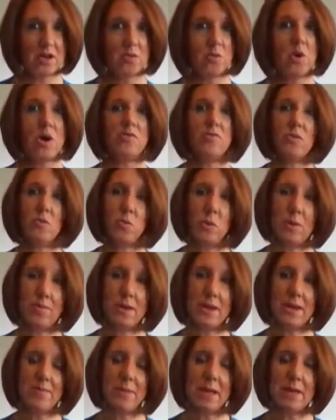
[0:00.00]
while for
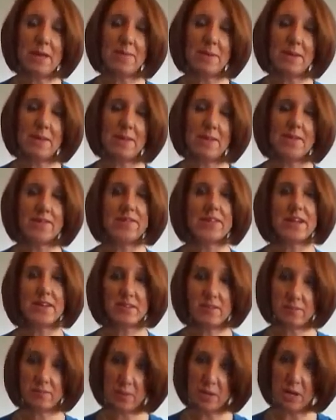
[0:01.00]
women it may be that sex
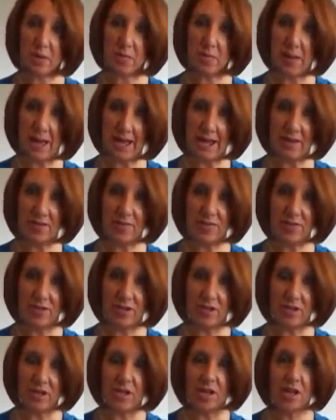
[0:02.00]
has become
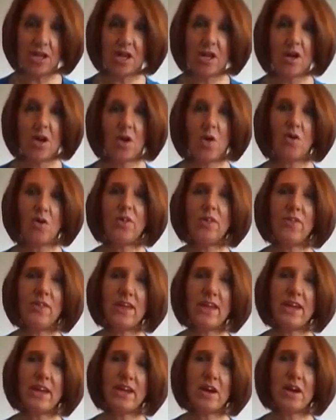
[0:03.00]
painful or that
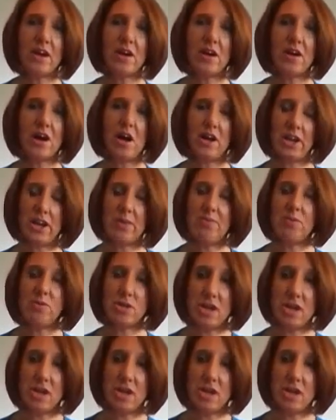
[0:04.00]
they are unable